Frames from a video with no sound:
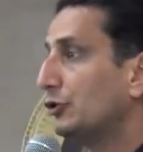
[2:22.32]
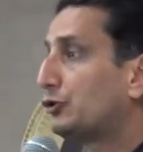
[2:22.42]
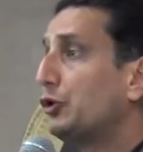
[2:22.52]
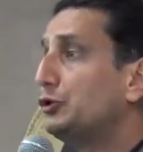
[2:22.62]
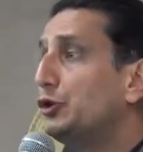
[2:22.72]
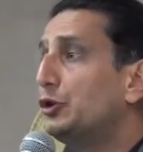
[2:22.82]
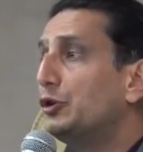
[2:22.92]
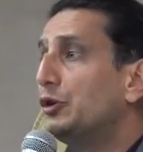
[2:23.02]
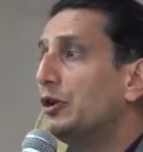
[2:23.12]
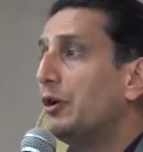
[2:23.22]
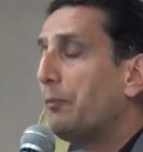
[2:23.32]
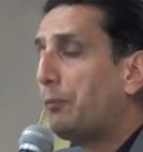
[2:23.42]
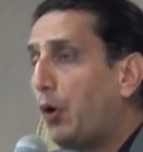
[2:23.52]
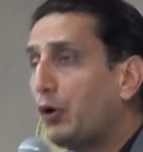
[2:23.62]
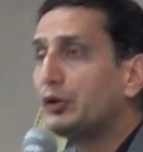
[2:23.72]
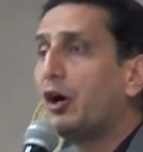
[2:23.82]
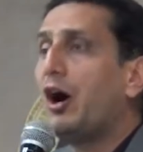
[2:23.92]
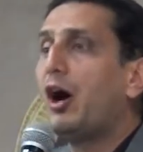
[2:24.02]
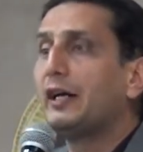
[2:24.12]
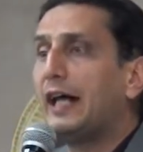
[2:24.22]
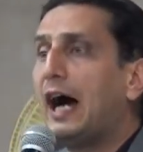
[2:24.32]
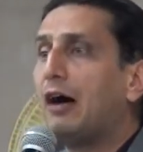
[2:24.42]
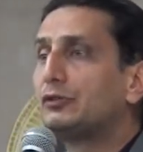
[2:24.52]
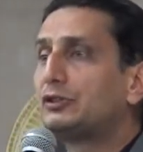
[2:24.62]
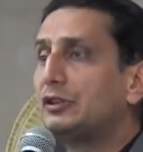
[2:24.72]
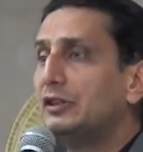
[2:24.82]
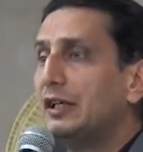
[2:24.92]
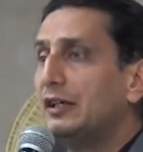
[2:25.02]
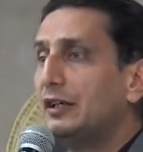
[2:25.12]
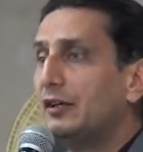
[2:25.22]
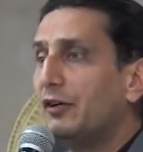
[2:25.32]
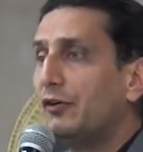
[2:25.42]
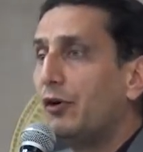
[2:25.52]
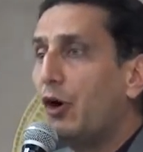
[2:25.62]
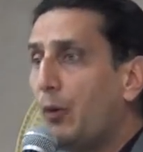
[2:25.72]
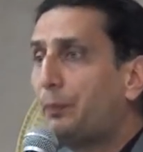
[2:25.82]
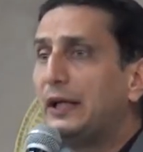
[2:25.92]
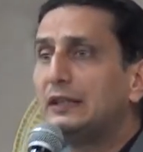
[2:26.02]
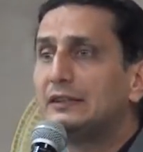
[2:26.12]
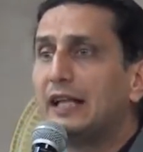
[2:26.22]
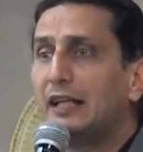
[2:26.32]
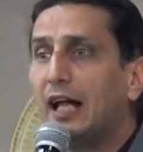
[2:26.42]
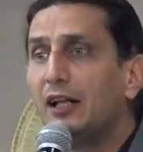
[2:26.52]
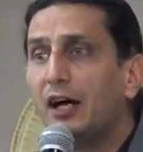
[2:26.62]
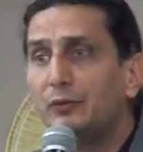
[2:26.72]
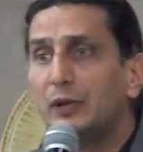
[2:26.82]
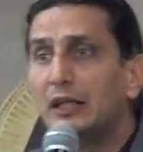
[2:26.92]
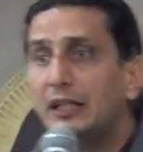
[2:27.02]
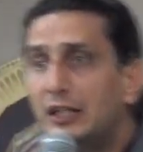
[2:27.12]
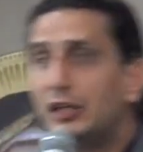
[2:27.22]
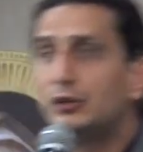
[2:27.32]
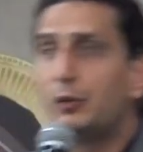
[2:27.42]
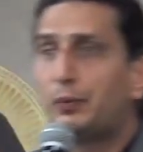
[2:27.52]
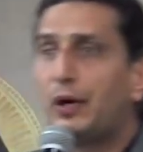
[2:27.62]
So you pour your heart out, hoping that Allah will hear your